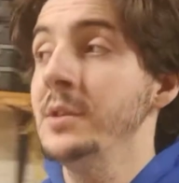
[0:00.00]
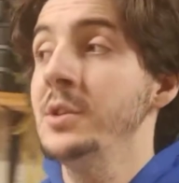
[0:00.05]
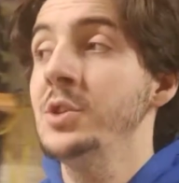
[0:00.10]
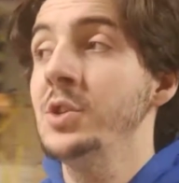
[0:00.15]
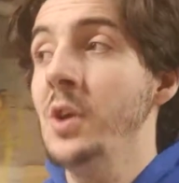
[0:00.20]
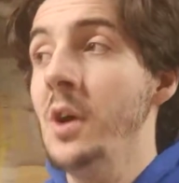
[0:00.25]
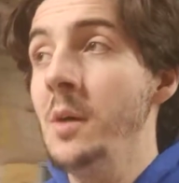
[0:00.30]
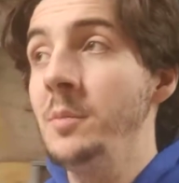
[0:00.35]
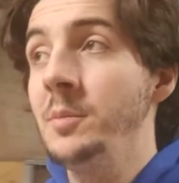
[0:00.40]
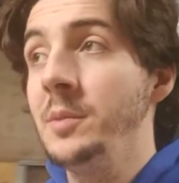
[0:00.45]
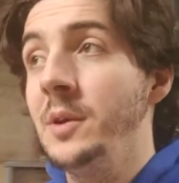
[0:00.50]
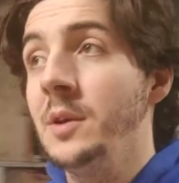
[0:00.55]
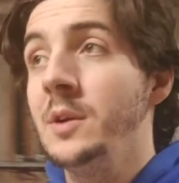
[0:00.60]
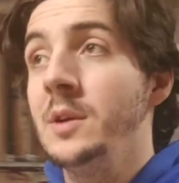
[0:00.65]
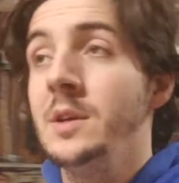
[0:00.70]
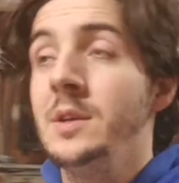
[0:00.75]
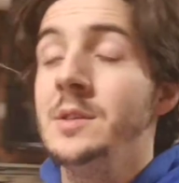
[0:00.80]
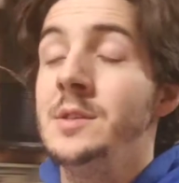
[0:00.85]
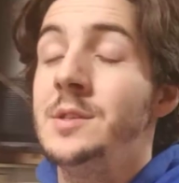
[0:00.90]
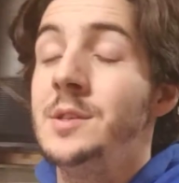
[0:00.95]
in the shop
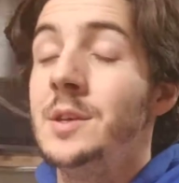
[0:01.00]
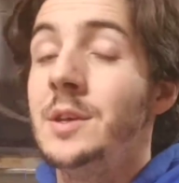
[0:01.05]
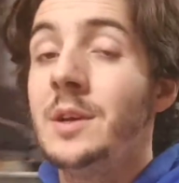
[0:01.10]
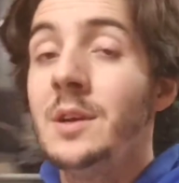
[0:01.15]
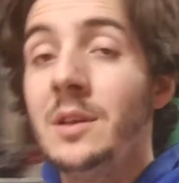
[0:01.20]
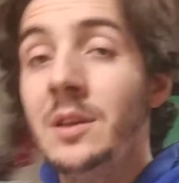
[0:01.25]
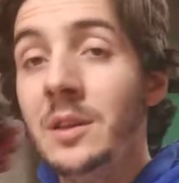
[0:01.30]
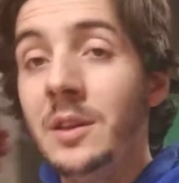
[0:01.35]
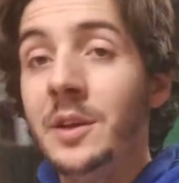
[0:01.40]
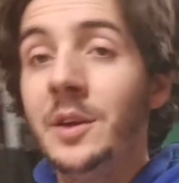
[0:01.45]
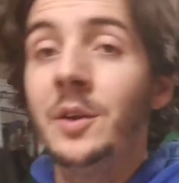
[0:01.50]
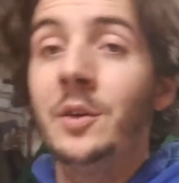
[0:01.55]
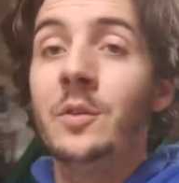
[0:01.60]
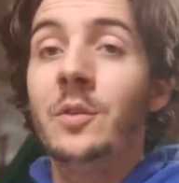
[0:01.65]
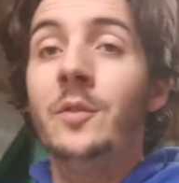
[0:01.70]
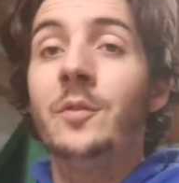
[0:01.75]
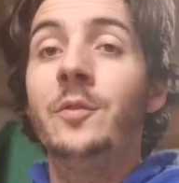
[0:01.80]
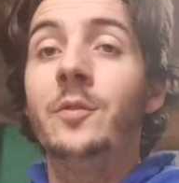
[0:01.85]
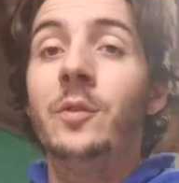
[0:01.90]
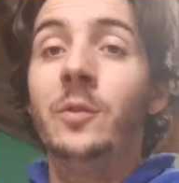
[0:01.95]
here is to clear
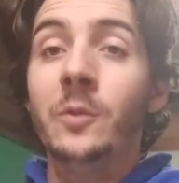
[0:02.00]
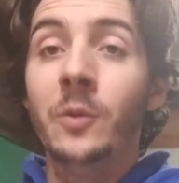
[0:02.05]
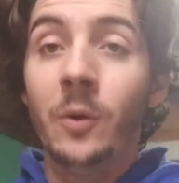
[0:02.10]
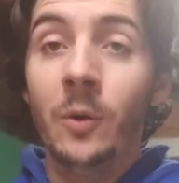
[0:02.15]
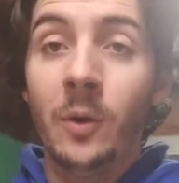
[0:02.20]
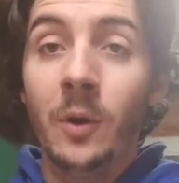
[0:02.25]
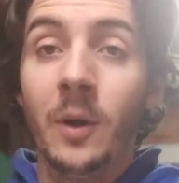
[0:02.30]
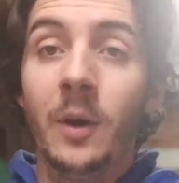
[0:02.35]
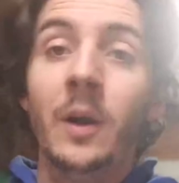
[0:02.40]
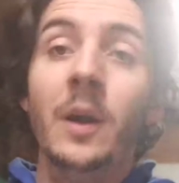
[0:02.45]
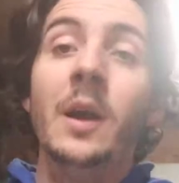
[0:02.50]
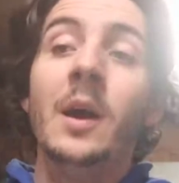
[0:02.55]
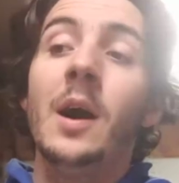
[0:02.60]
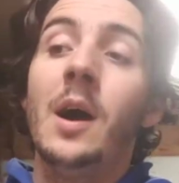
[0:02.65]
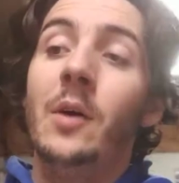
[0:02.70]
the floor.